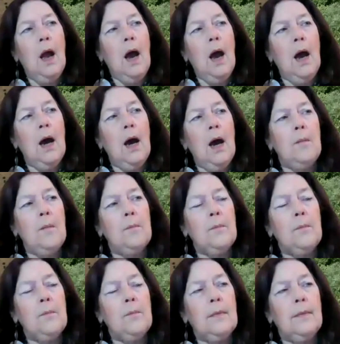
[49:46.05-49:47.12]

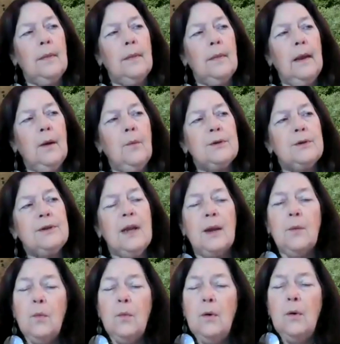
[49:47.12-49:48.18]
Um, there was a
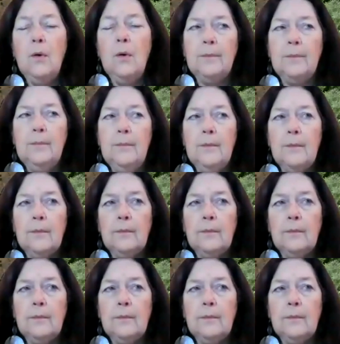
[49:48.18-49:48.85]
woman